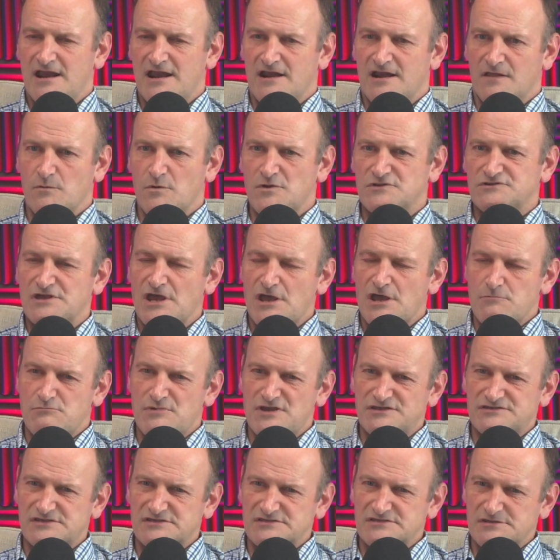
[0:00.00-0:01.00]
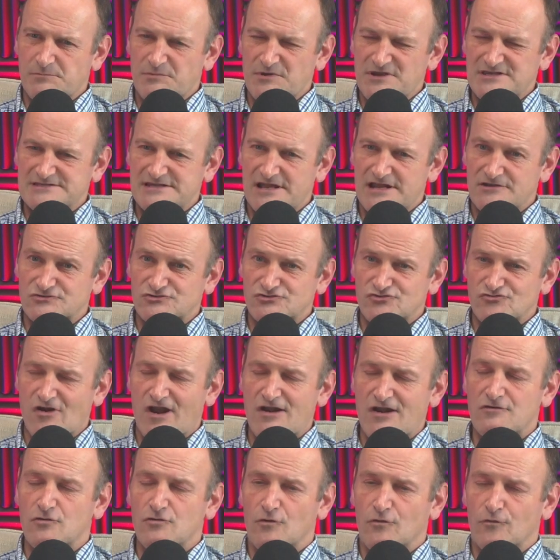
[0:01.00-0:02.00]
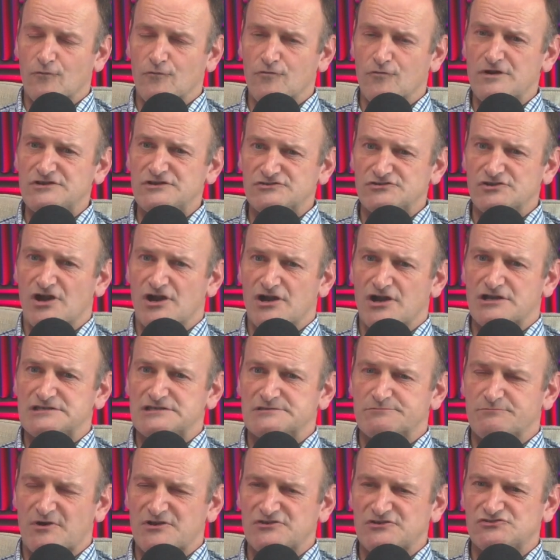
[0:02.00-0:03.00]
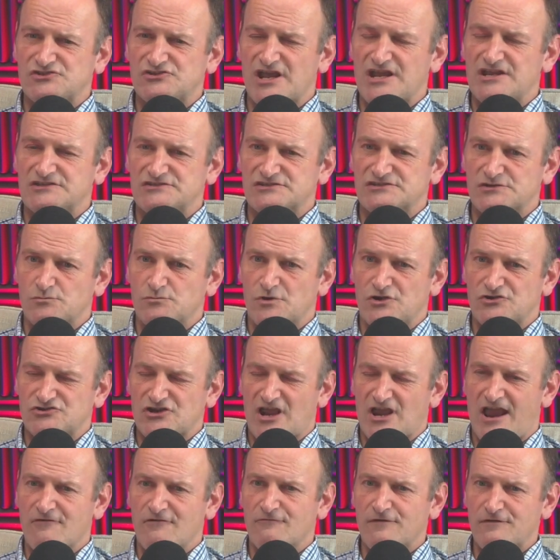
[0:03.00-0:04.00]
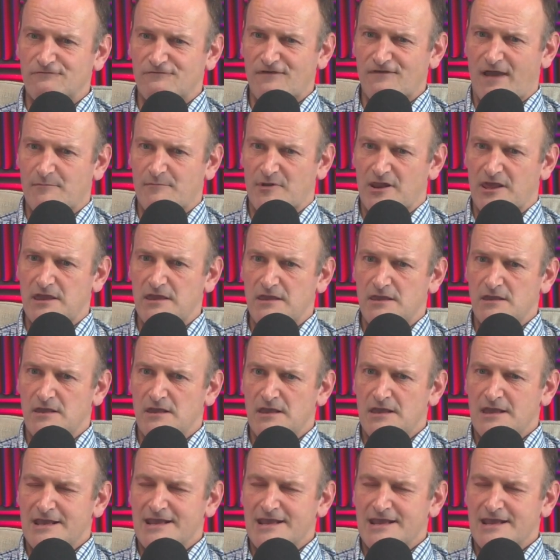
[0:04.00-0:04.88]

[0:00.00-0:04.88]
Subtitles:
In other words, Mississippi is now surrounded on three sides by states in which every family